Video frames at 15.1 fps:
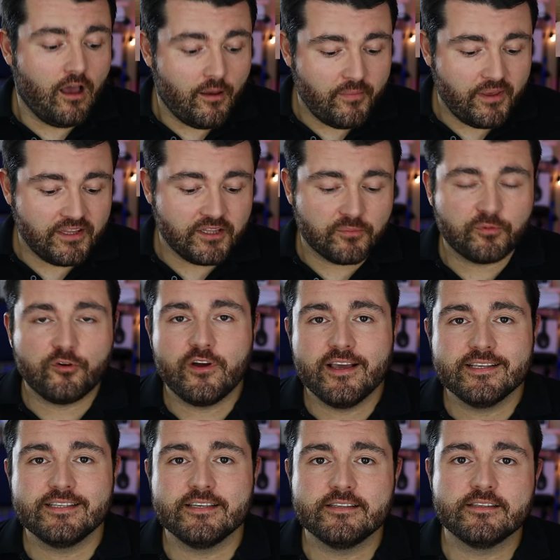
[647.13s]
I mean, the
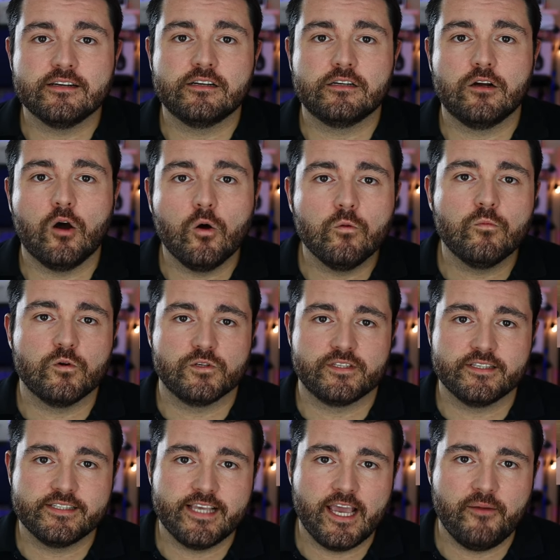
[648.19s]
prices are almost
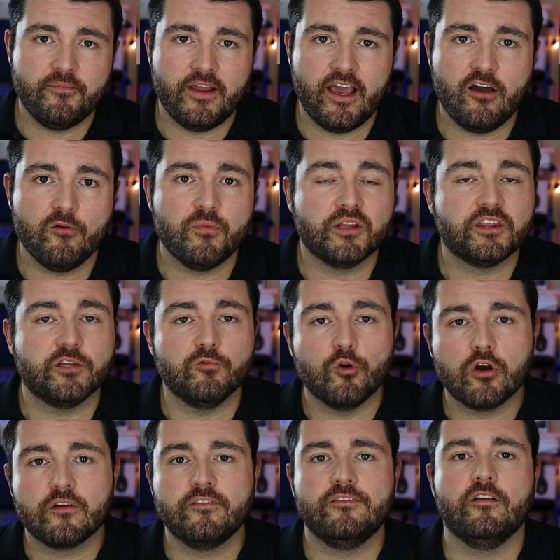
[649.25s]
the same now, but the
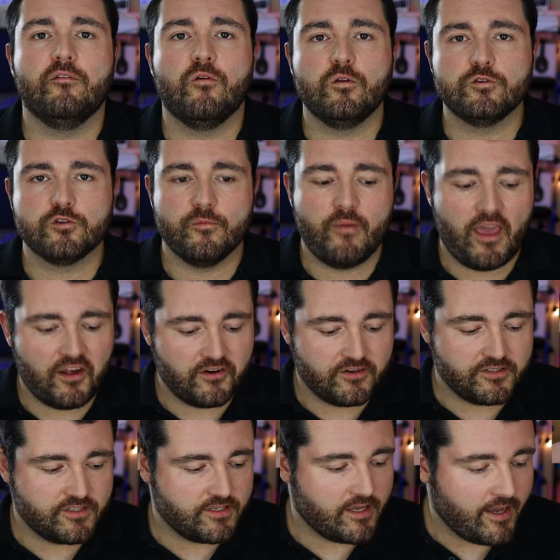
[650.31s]
workflow also
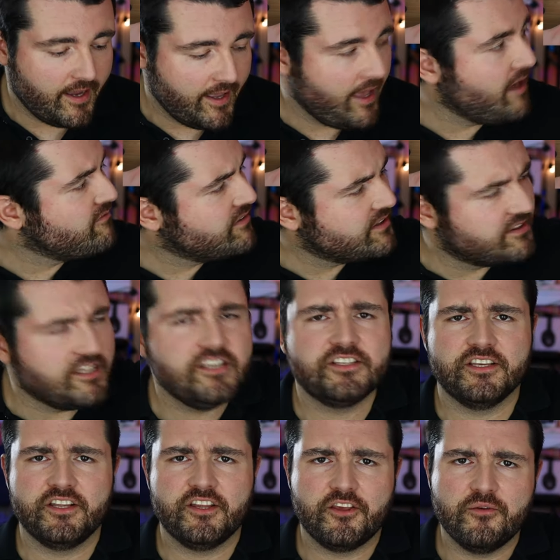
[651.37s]
matters. I have a
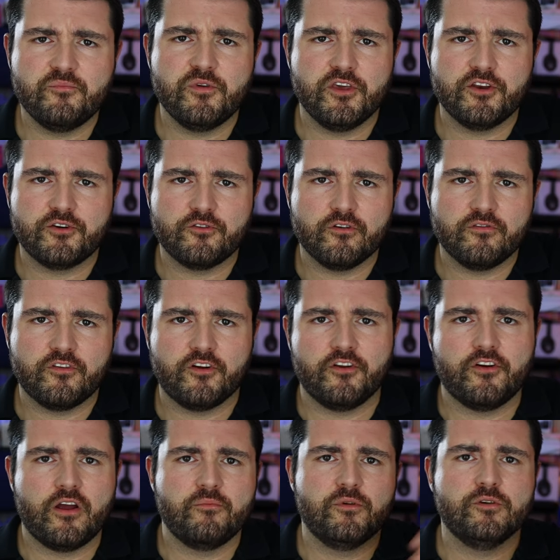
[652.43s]
decent computer over
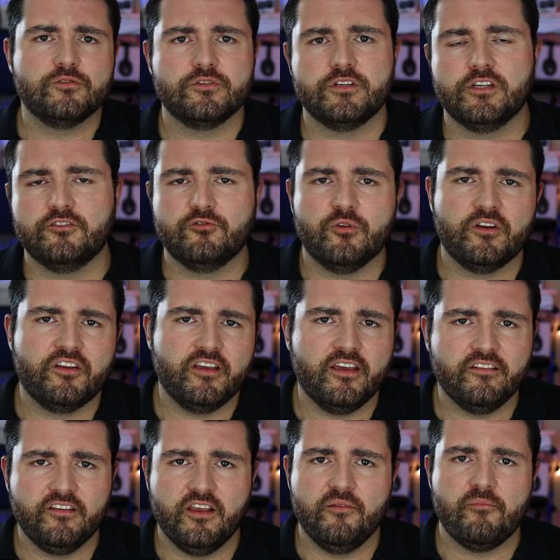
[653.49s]
here. I'm using a twenty
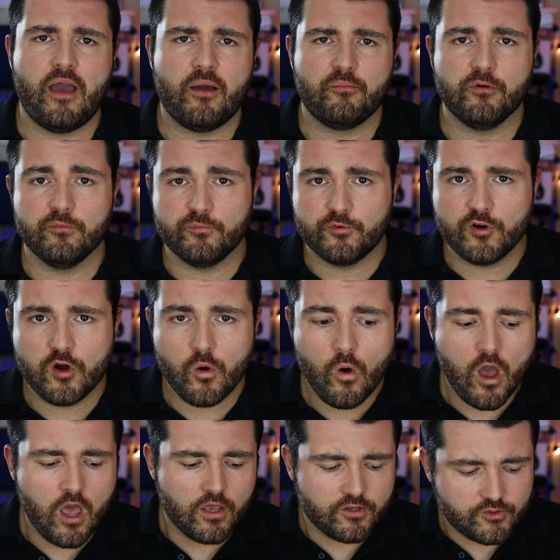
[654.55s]
eighteen MacBook Pro,
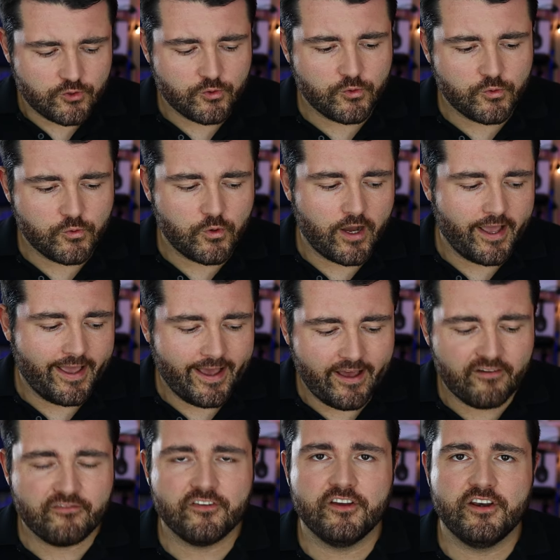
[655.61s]
so I
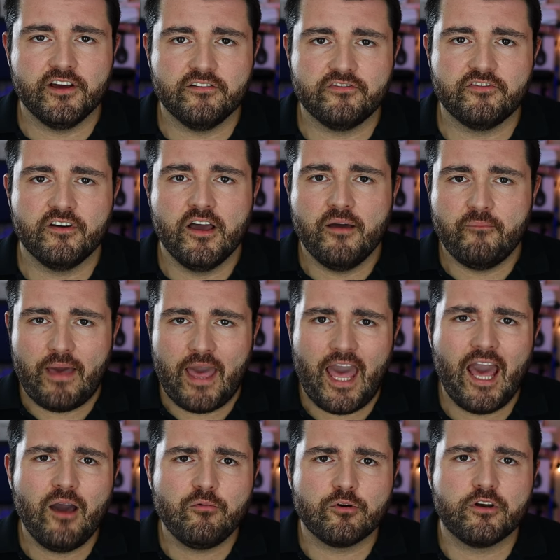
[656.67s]
have enough
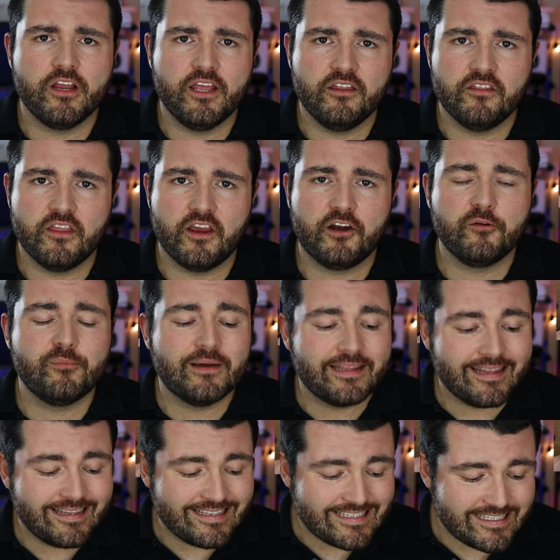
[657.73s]
power in there,
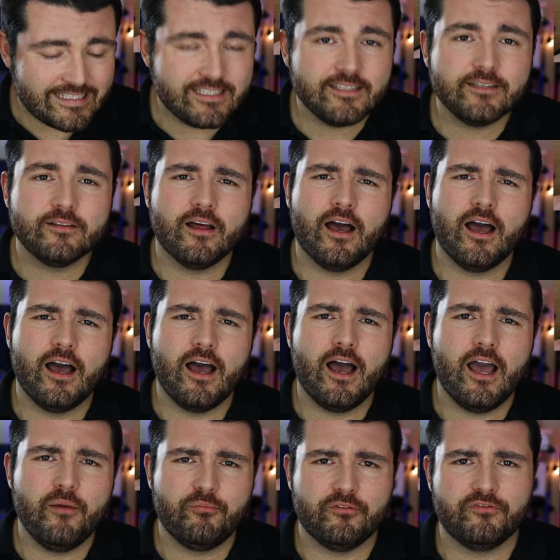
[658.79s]
but still,
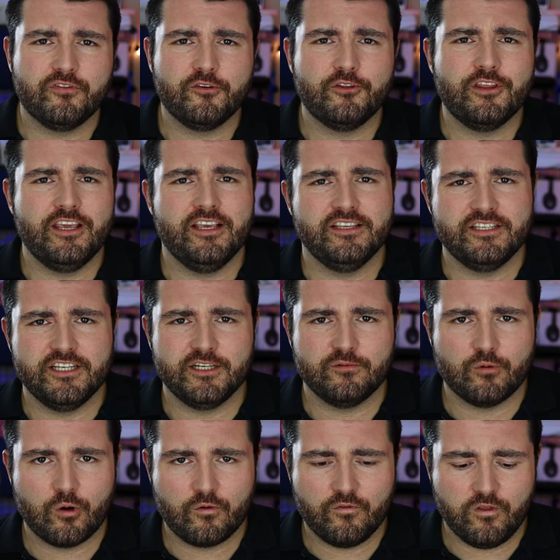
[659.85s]
I prefer the easier
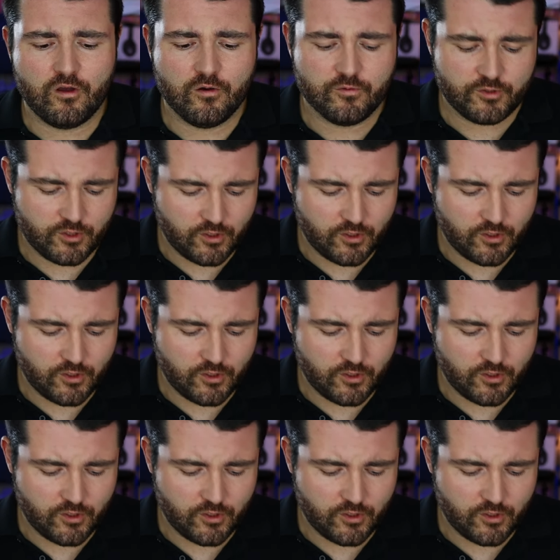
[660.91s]
workflow.